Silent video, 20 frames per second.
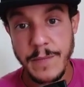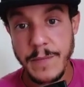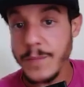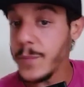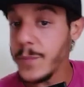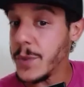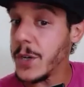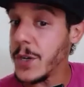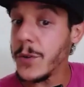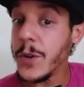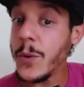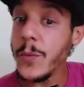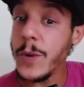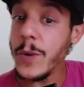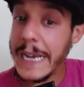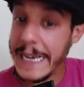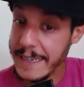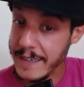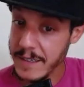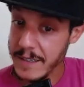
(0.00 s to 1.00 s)
We don't know
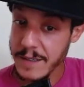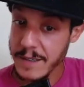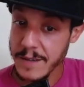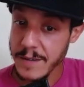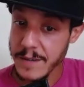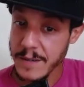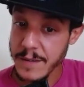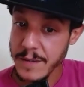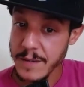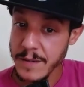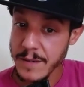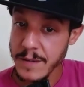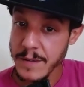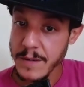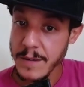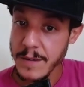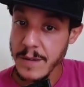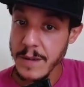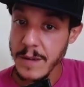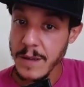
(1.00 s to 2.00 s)
when.
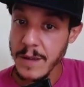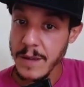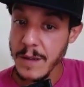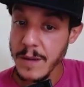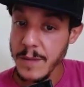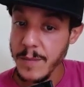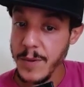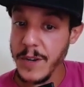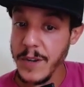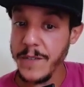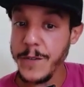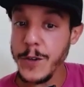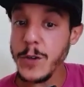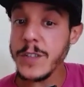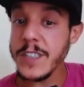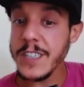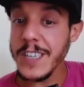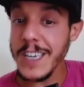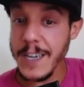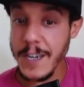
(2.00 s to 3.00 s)
But if you
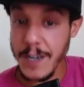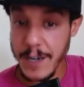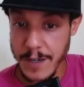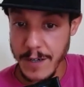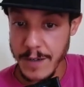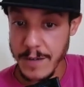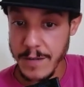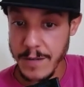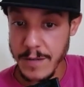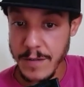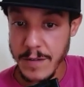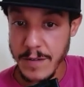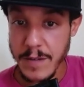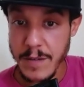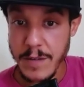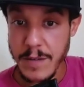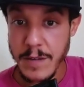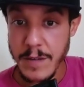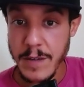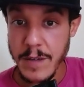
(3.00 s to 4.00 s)
see her,
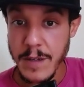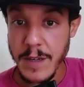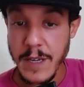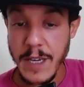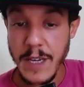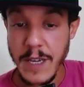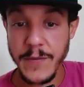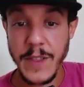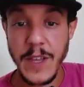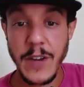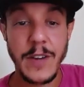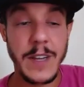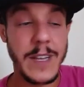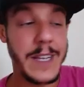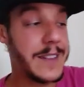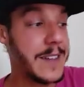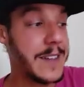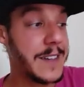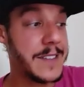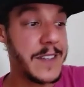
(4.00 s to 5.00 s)

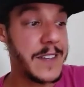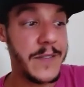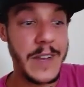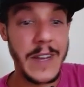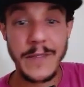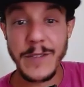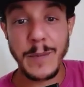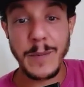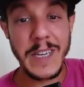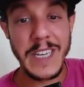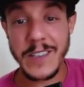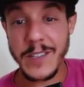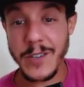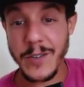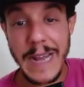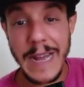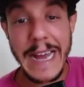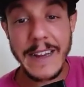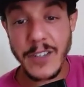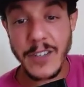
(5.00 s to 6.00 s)
it doesn't even have to be
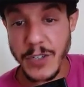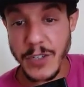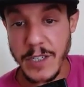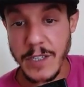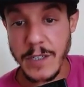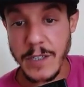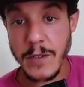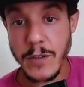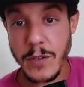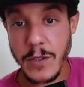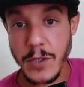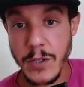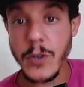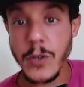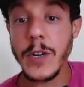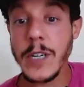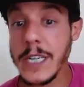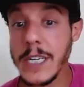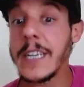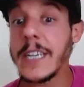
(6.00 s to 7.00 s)
interaction,
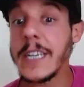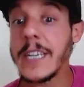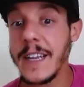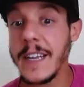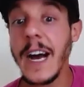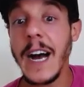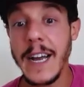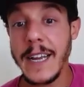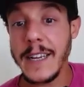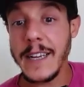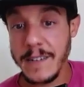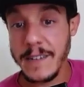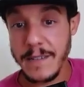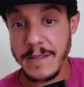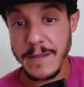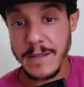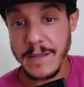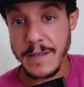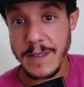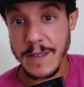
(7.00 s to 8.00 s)
you're going to die.
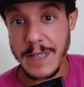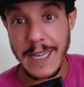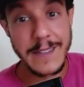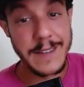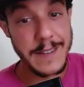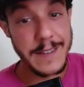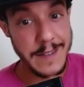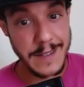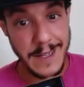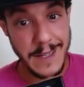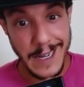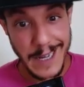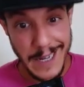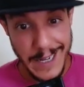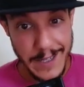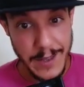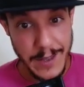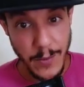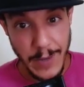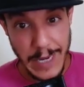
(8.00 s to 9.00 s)
That's
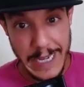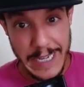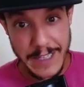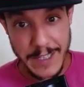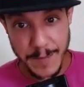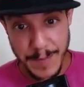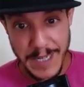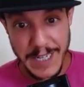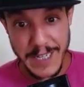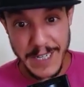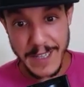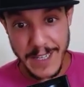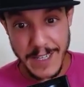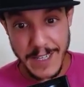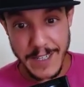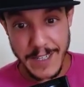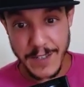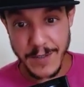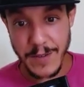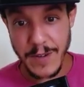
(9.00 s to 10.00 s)
kind of the way it's been in the
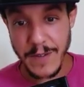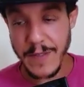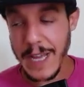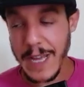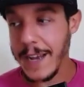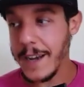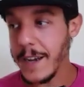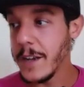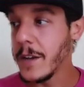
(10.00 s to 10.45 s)
history of that.